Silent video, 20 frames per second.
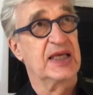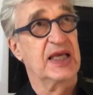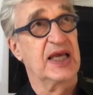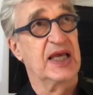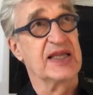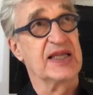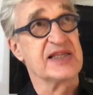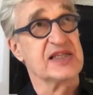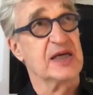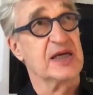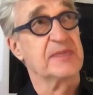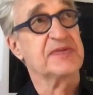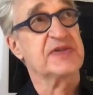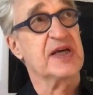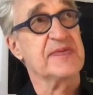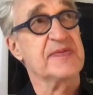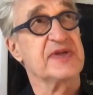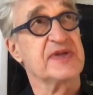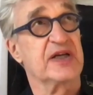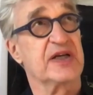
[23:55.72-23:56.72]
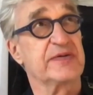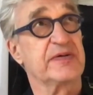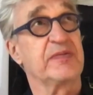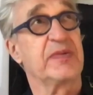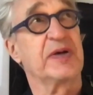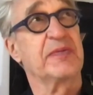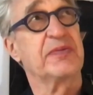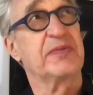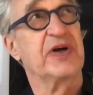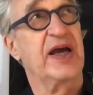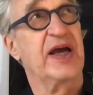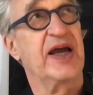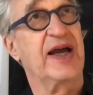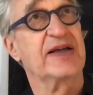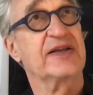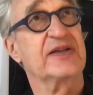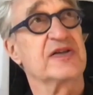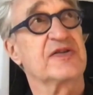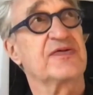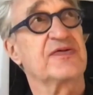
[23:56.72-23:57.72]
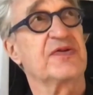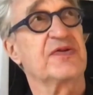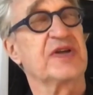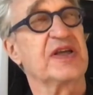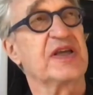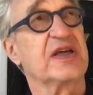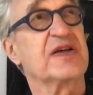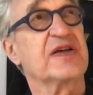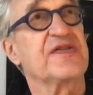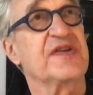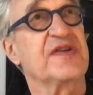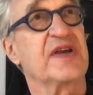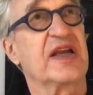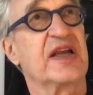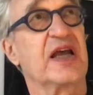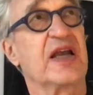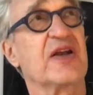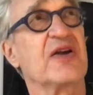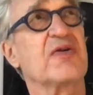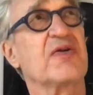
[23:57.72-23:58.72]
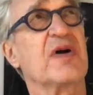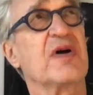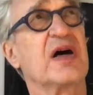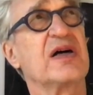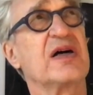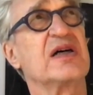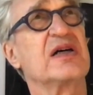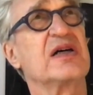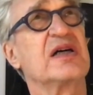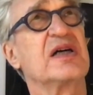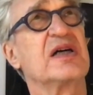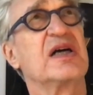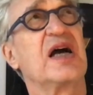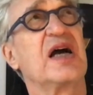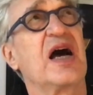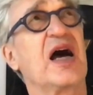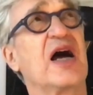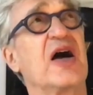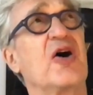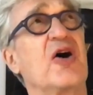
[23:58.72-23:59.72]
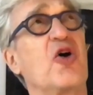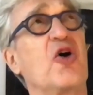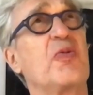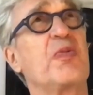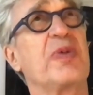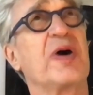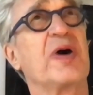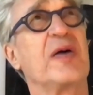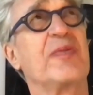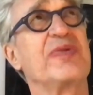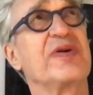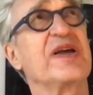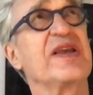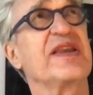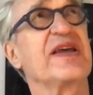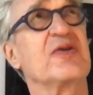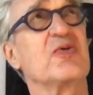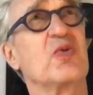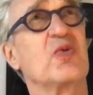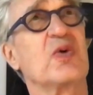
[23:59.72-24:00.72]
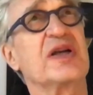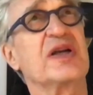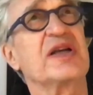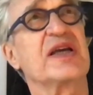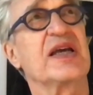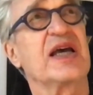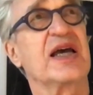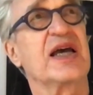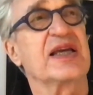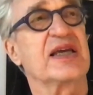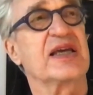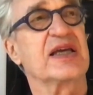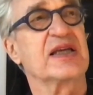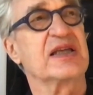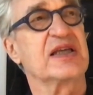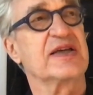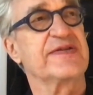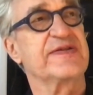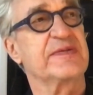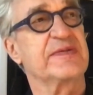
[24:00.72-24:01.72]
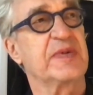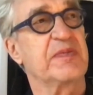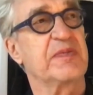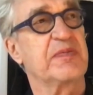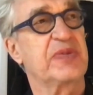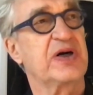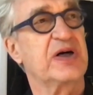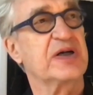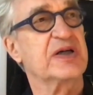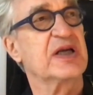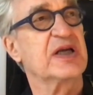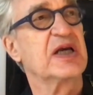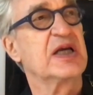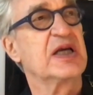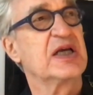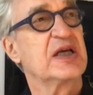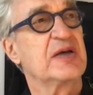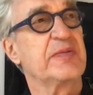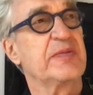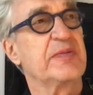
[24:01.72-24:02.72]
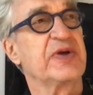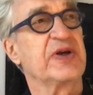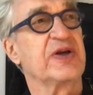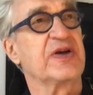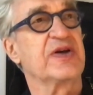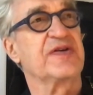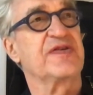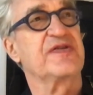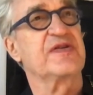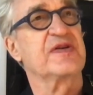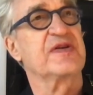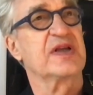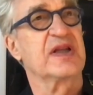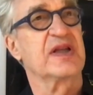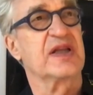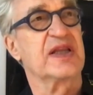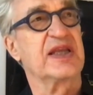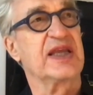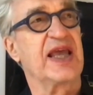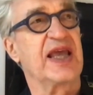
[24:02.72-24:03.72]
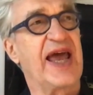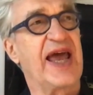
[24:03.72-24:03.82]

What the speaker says: And sometimes I remember actors for years, and I hope, I pray that one day I can give them a part, because the